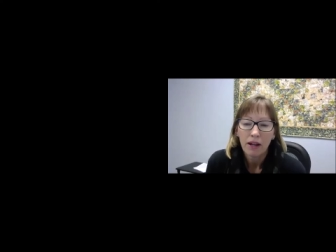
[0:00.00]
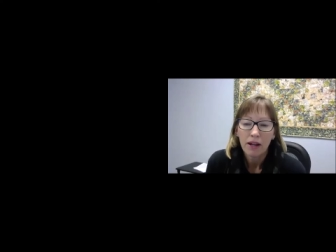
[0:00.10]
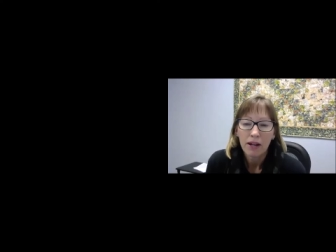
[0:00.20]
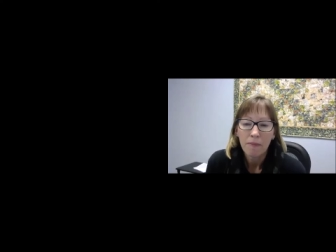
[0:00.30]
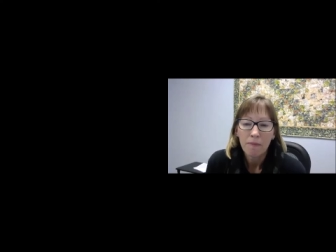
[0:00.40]

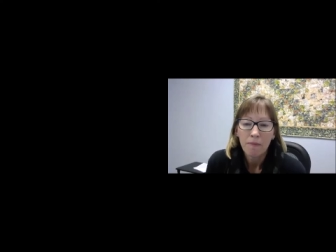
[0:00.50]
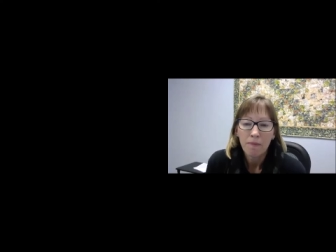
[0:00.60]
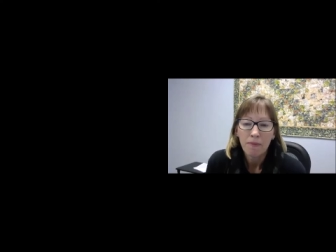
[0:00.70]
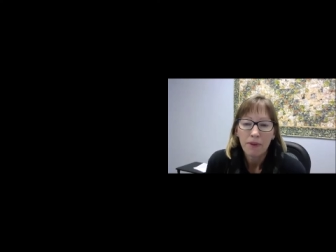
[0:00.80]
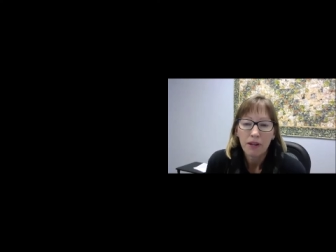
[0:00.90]

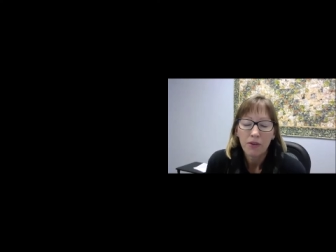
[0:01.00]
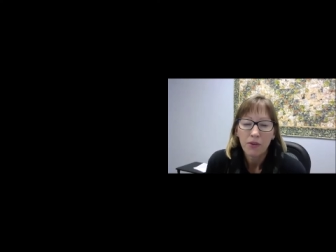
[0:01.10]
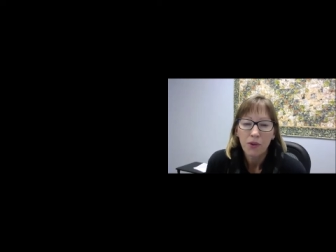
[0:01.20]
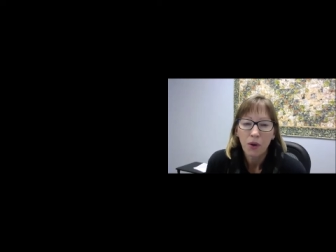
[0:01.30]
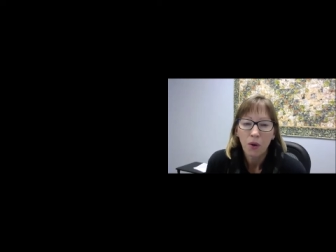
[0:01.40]
And
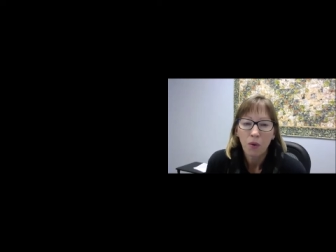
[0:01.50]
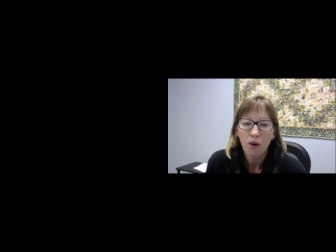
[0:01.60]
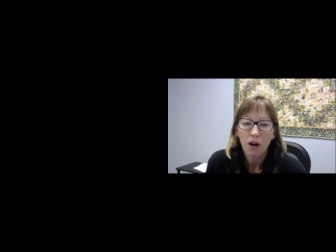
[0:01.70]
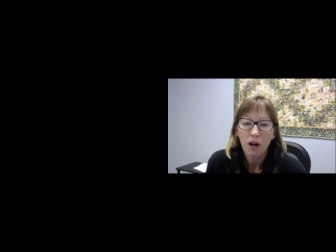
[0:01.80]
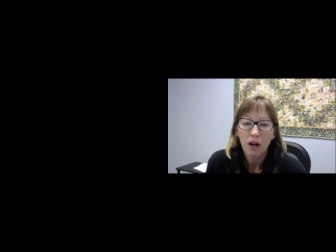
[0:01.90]

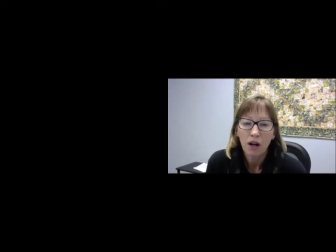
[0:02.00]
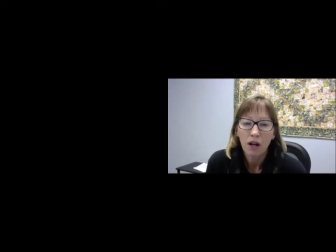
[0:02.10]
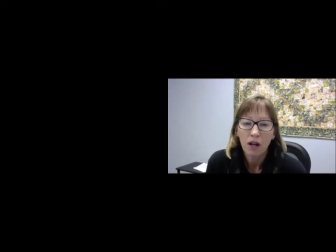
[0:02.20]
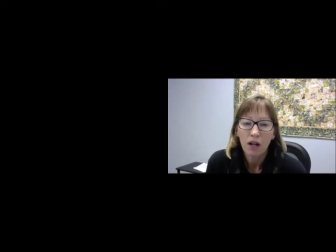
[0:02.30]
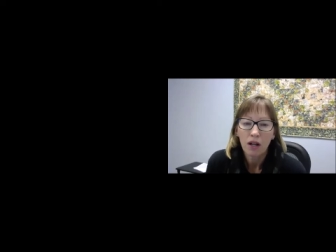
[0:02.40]
so
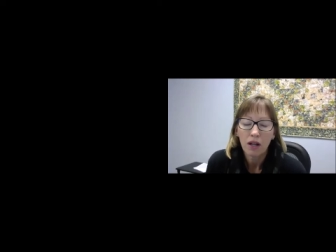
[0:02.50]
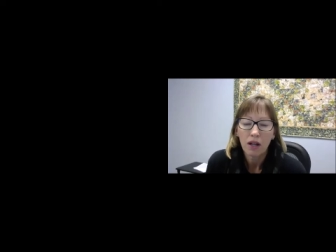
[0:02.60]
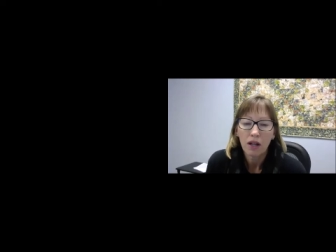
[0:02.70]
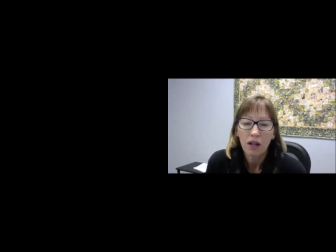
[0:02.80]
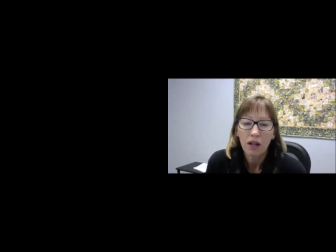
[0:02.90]

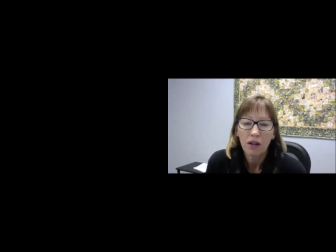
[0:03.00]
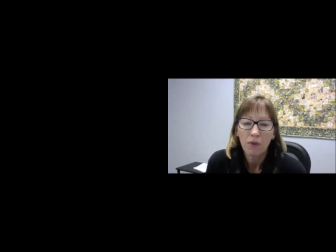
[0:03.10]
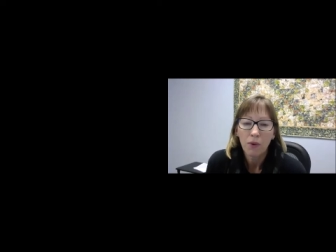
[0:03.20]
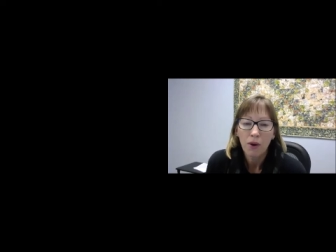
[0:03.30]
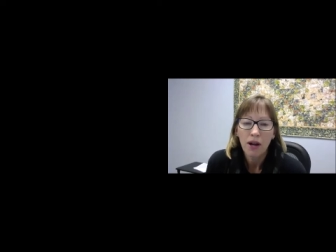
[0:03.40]
if
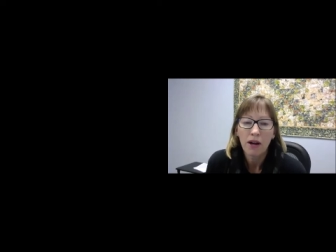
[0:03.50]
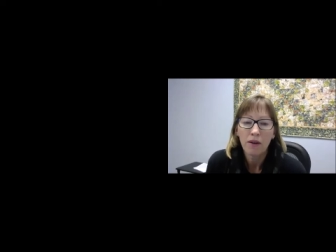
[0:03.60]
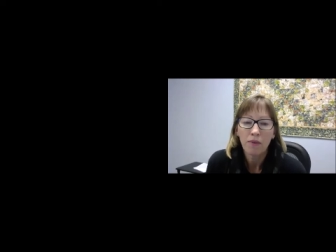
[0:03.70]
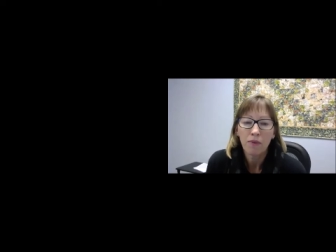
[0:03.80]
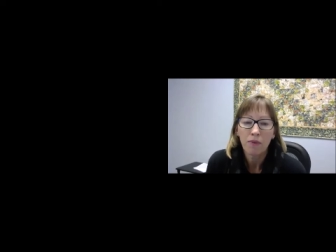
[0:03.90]
you
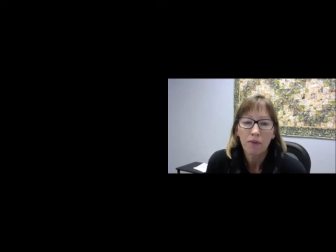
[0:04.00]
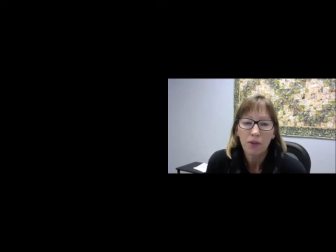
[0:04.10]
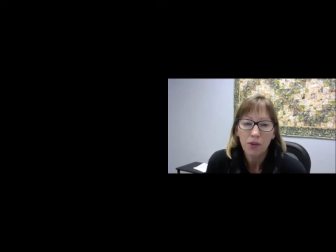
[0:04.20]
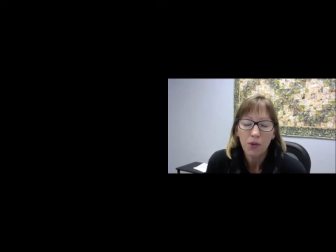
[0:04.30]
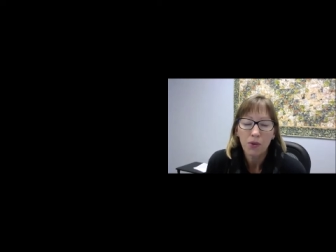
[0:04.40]
have
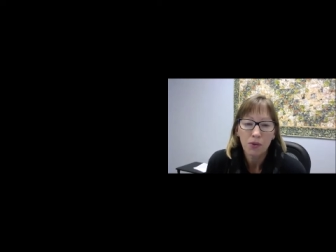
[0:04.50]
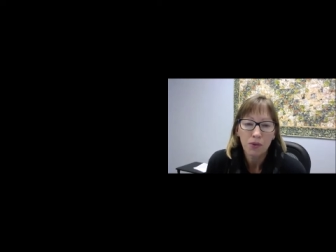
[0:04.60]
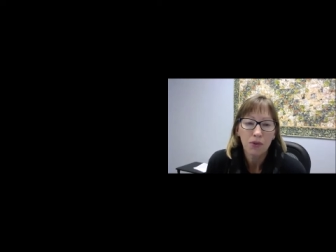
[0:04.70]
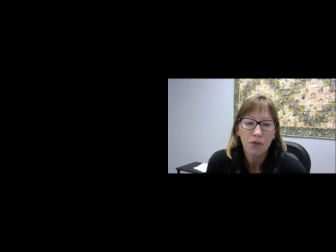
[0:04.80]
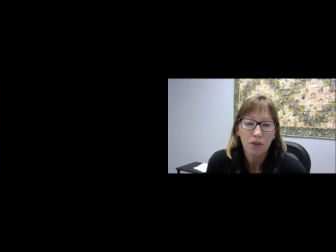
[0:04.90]

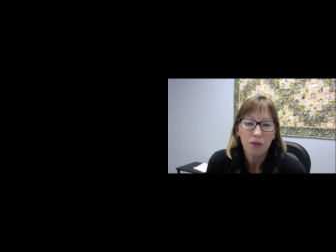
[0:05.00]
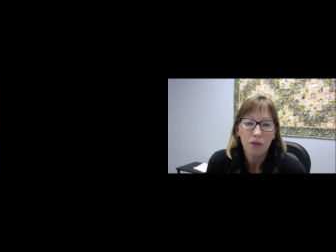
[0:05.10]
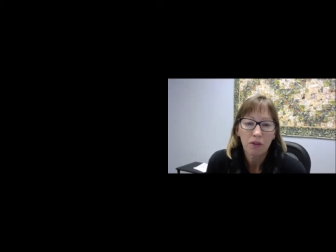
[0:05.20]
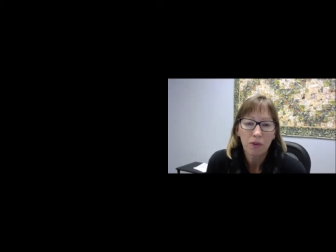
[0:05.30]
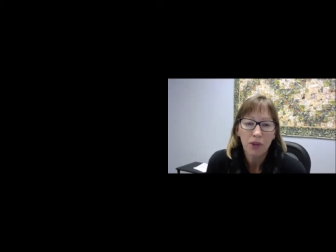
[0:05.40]
students
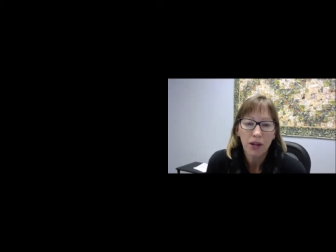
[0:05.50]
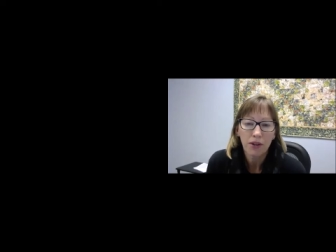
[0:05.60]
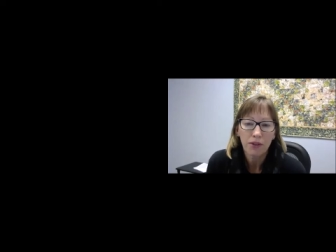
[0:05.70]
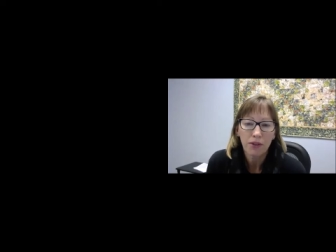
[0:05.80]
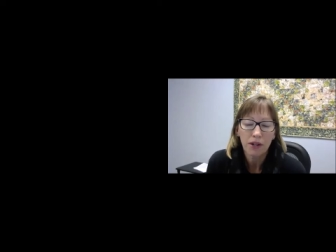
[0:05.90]
with
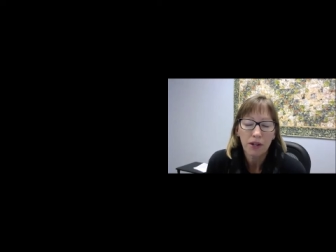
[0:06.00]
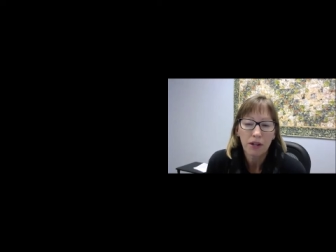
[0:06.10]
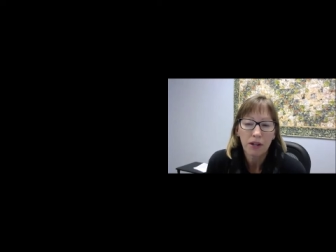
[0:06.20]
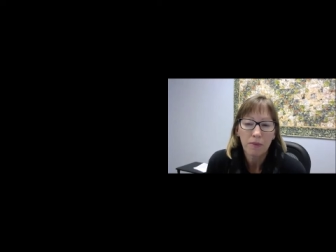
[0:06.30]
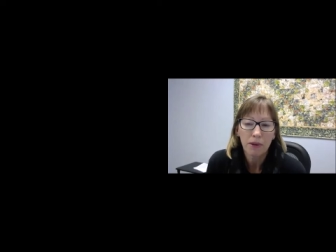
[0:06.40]
access to
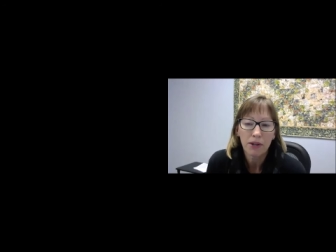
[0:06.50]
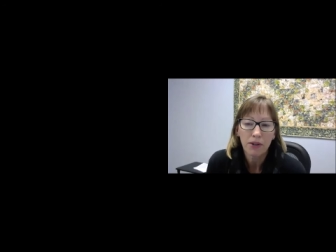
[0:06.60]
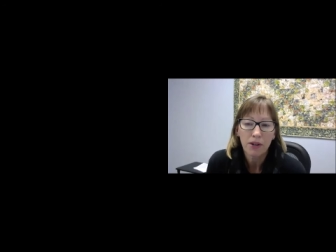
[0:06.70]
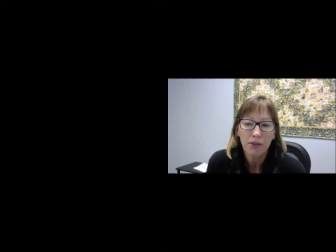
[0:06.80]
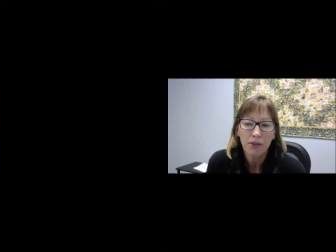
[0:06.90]

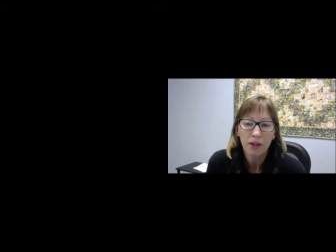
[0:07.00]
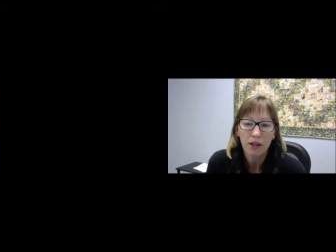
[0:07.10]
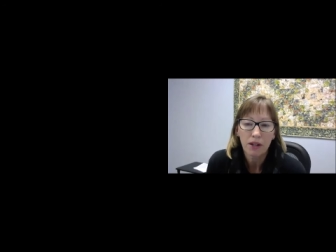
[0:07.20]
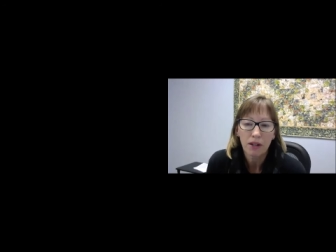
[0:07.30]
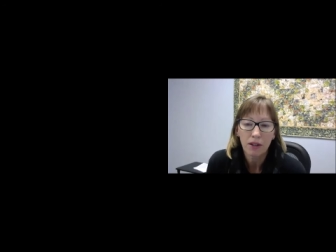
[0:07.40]
MHS,
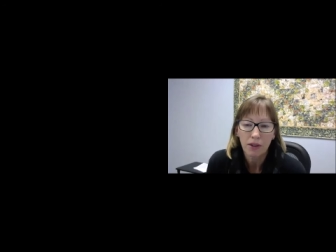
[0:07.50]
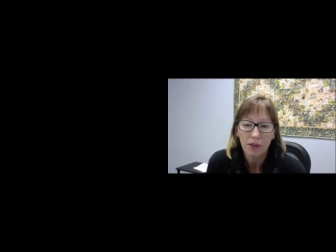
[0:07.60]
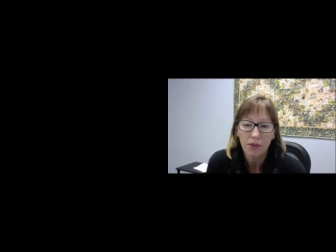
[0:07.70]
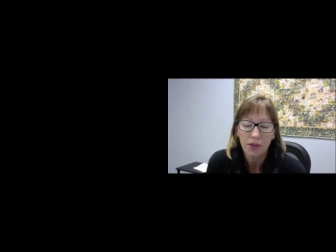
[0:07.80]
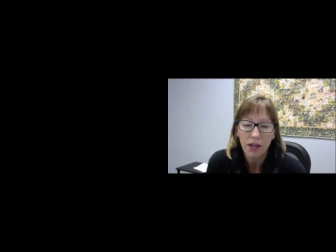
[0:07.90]
then
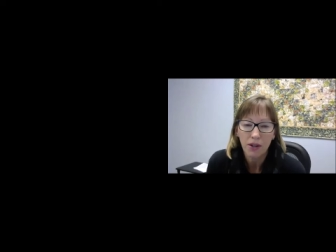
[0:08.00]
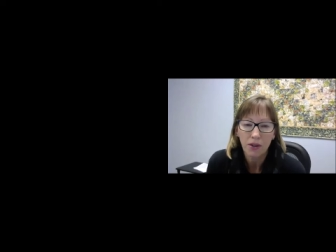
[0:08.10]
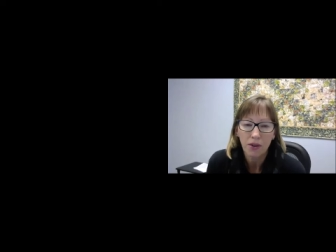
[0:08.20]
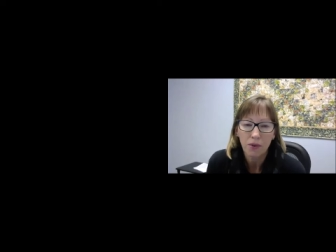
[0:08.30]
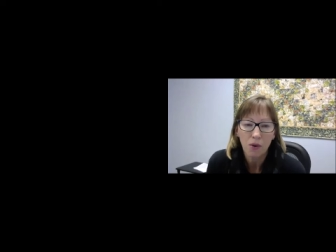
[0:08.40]
they'll see that
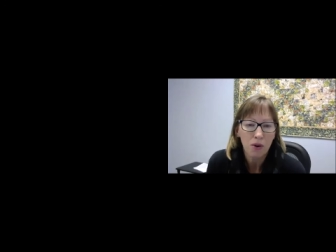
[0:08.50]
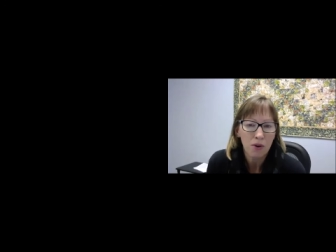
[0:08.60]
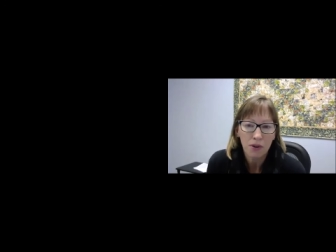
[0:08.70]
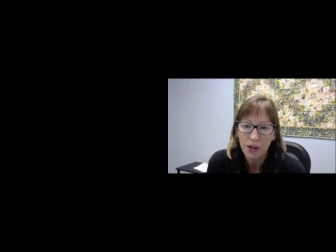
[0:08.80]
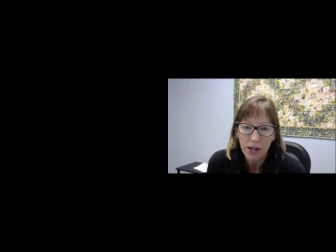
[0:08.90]
too,
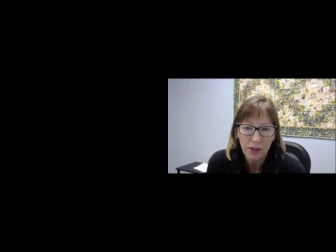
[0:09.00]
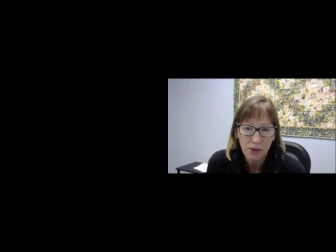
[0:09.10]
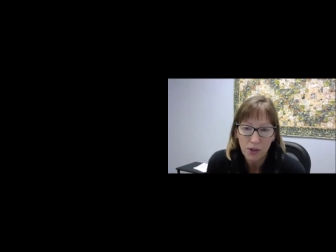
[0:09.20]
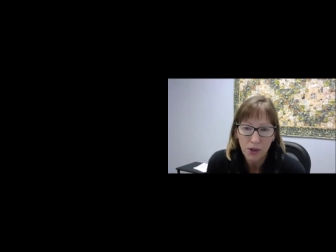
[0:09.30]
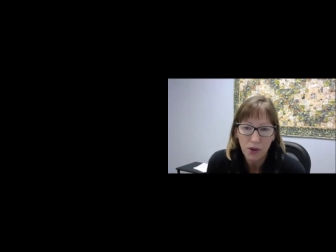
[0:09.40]
or
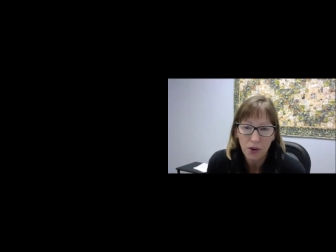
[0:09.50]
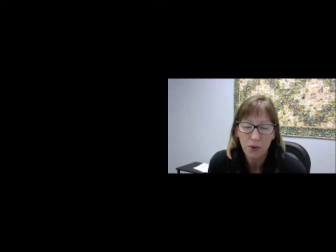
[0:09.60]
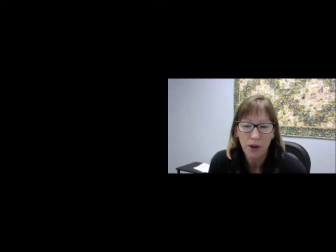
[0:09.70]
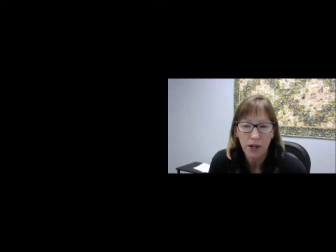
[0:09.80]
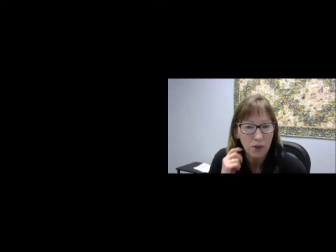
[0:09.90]
access to your
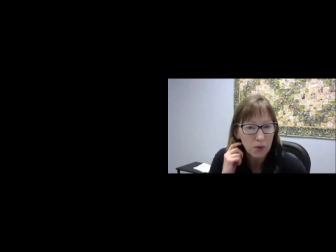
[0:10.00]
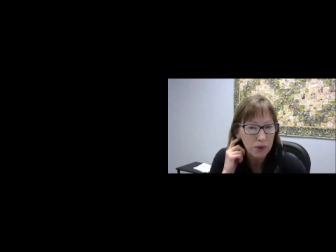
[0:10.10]
own records,